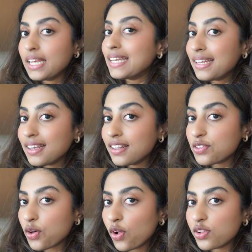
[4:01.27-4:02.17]
it
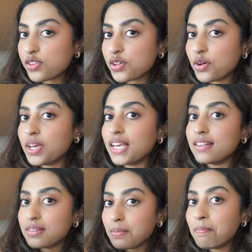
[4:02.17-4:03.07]
is also
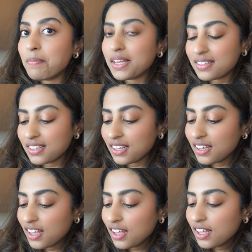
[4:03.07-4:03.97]
is messy.
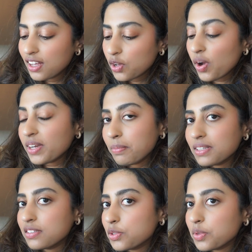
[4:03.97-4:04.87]
Quite
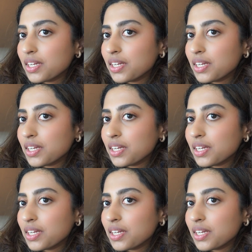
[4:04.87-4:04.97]
messy to